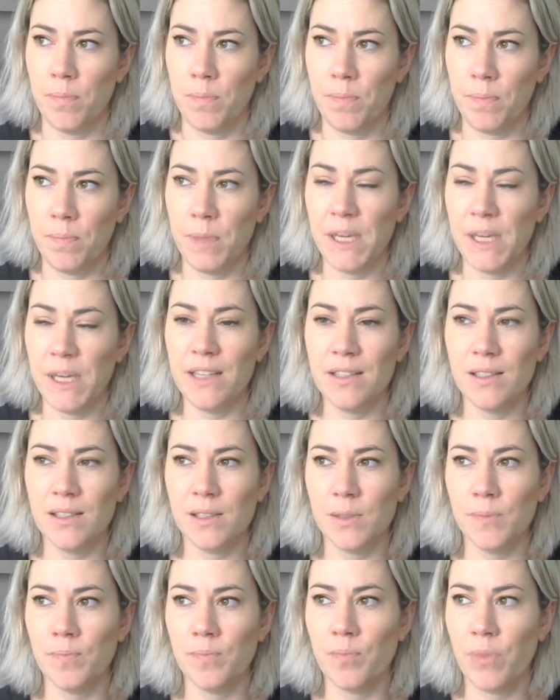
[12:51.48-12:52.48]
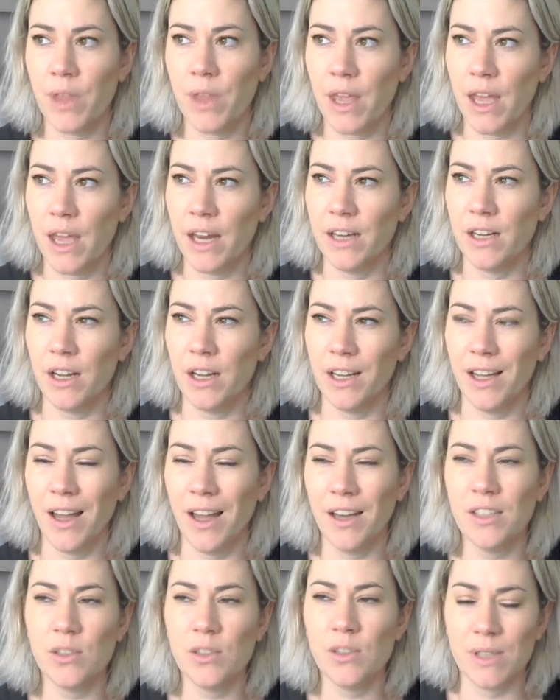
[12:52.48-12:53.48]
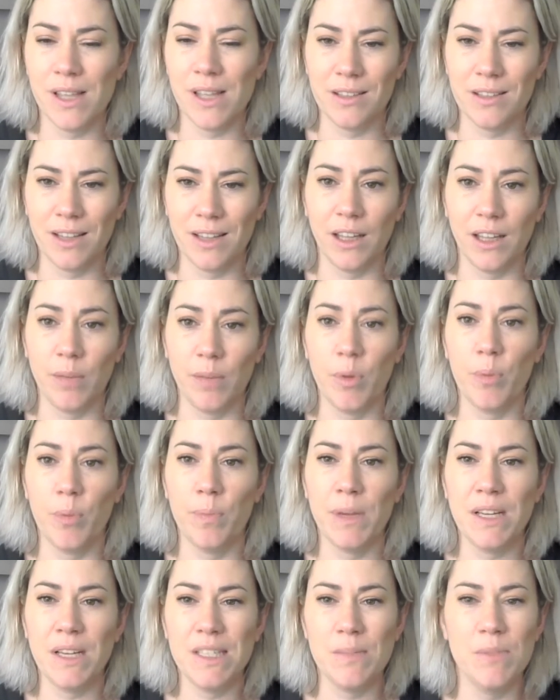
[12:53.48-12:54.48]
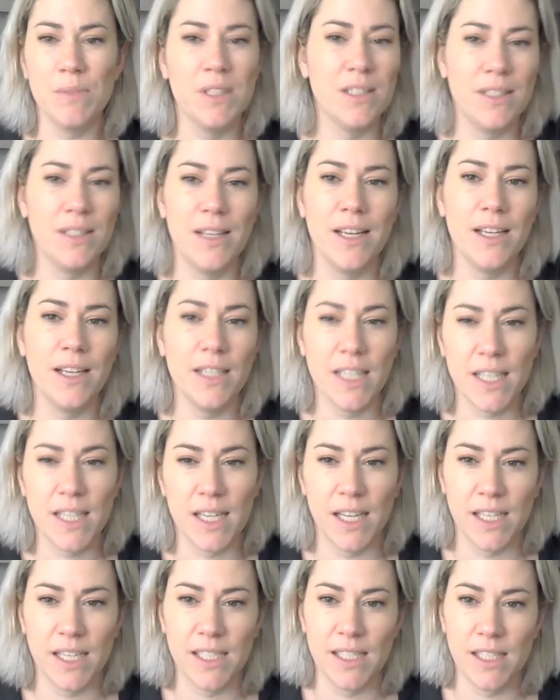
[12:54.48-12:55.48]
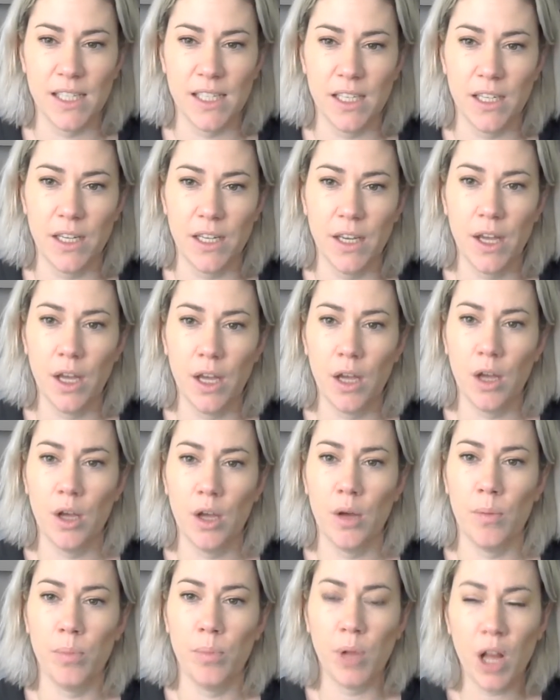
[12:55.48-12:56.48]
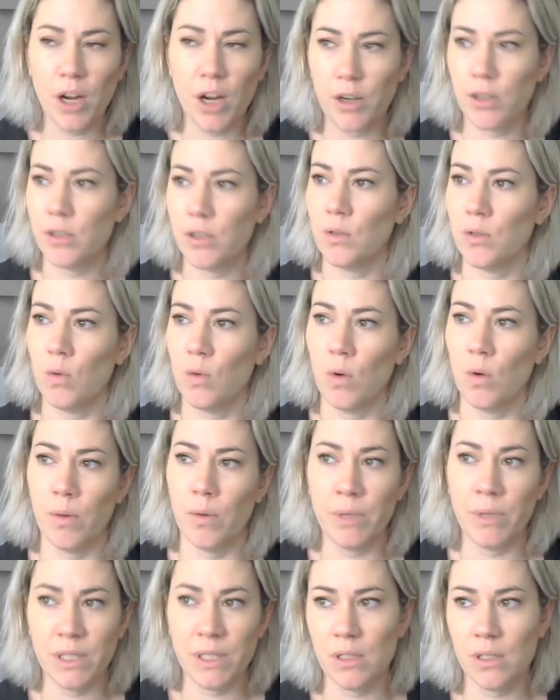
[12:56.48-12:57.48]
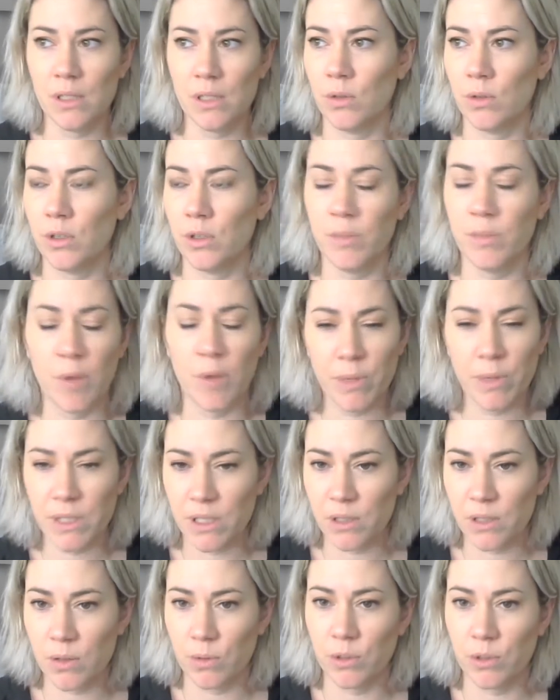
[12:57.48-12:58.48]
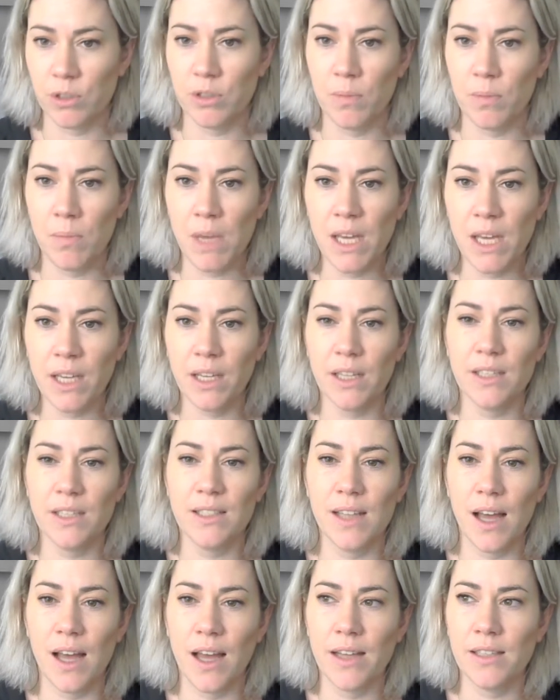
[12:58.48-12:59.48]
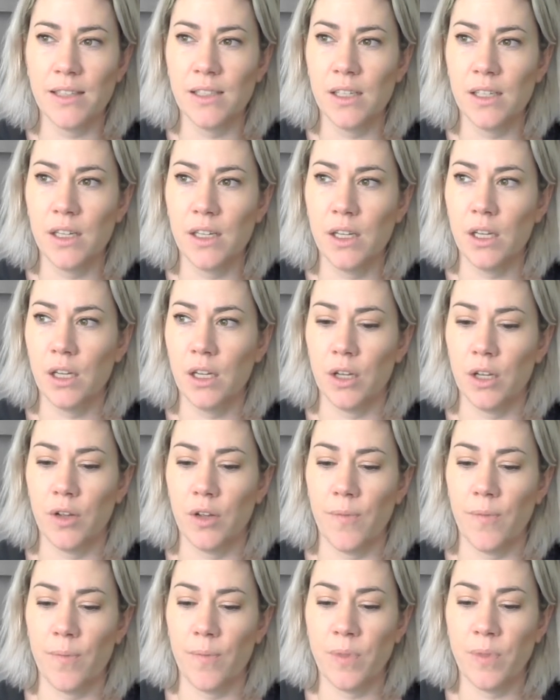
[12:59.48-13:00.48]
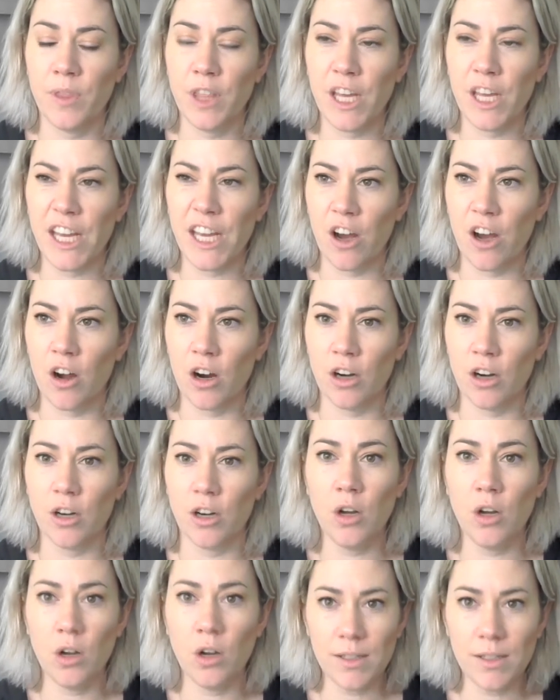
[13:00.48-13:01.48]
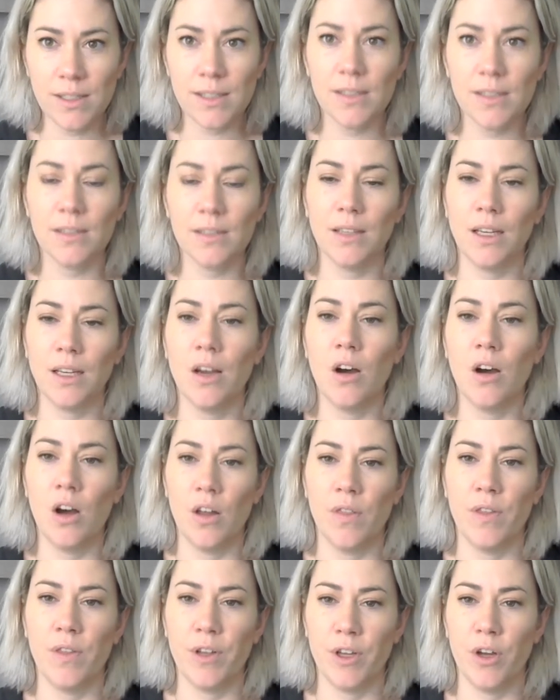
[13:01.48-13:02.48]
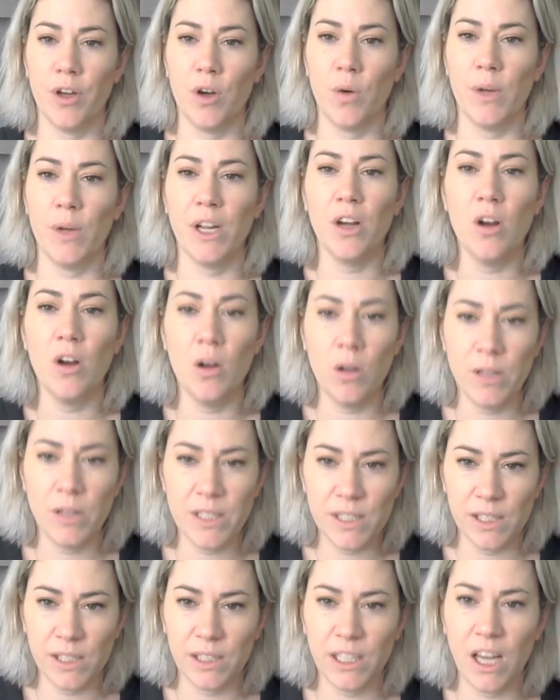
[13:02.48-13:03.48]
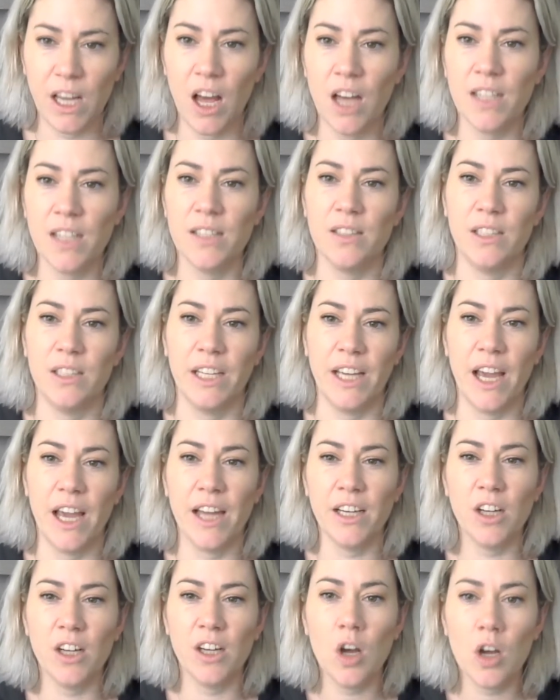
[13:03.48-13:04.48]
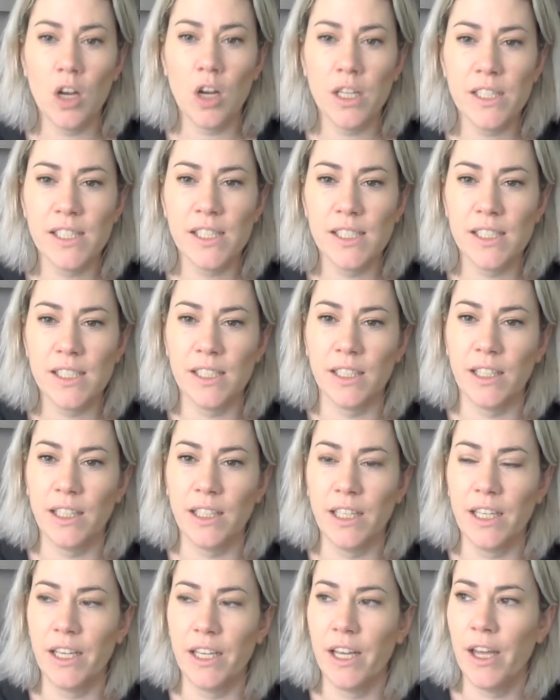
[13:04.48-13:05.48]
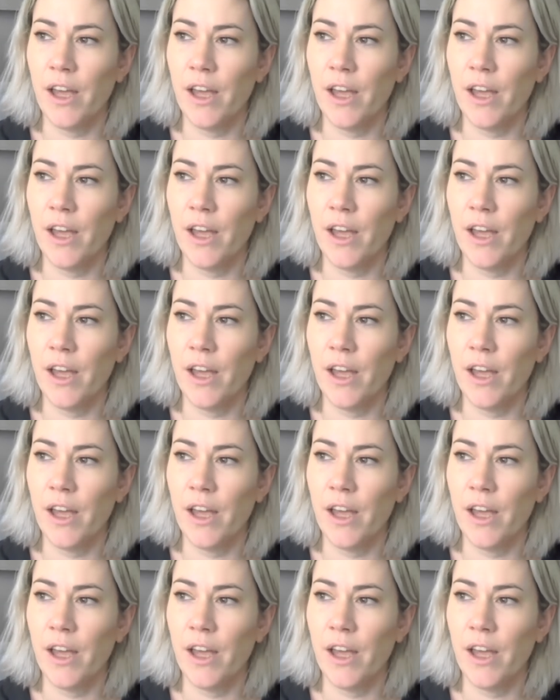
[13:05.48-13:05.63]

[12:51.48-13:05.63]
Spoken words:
biggest, and I kind of don't say this lightly, but biggest mistakes that I see bloggers or business owners, small business owners make is that they are constantly on the go and constantly hustling and constantly